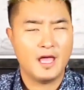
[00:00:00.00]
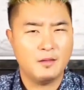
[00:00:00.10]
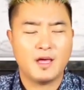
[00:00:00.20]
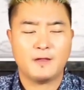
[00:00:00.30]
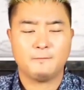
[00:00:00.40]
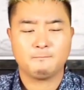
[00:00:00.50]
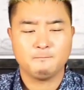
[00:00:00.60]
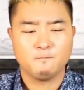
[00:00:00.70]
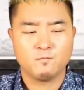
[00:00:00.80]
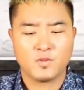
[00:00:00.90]
Amen.
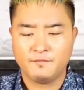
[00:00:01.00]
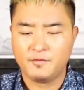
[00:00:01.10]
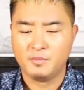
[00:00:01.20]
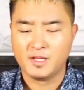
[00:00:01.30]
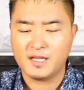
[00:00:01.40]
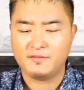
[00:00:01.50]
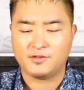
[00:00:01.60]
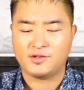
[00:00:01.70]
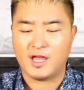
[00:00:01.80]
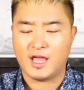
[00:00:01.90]
If you believe
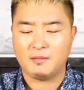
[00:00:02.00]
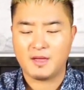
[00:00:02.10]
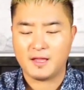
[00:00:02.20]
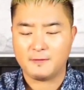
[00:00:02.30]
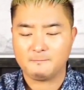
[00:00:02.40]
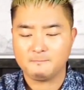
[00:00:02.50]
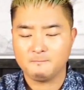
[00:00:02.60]
that, say amen.